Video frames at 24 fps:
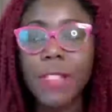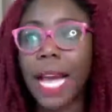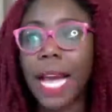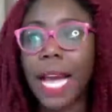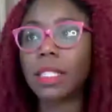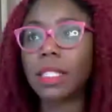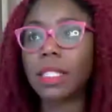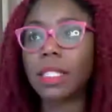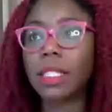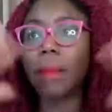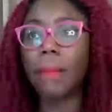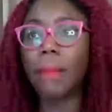
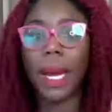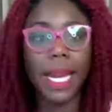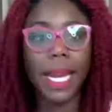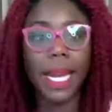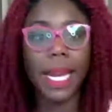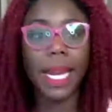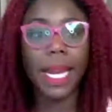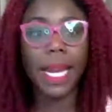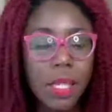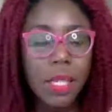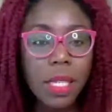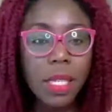that somebody
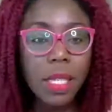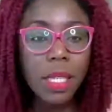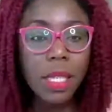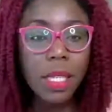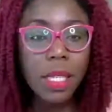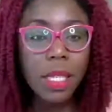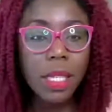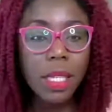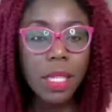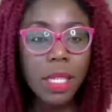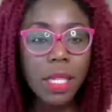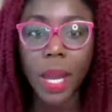else is
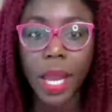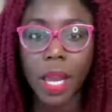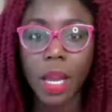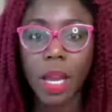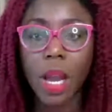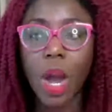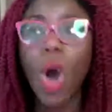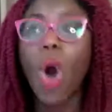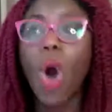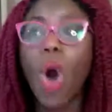doing,